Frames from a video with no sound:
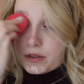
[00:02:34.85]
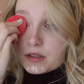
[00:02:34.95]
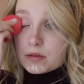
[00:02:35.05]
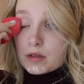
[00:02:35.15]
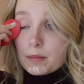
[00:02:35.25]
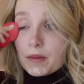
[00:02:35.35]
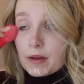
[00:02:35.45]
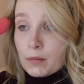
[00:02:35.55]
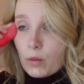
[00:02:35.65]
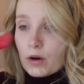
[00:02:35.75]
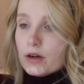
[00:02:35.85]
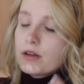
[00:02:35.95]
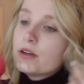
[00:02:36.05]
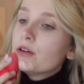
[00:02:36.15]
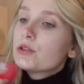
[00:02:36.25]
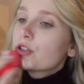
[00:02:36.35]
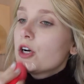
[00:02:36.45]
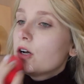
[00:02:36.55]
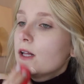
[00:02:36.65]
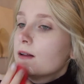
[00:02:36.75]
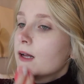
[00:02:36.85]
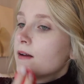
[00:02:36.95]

It's something more neutral,